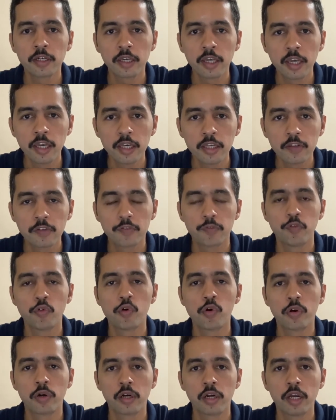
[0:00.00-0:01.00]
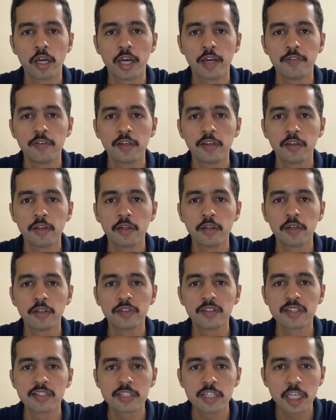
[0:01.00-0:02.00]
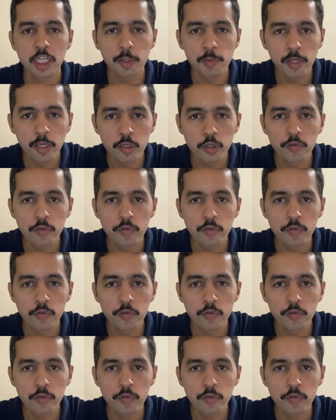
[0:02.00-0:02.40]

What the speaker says: case for having a sustainability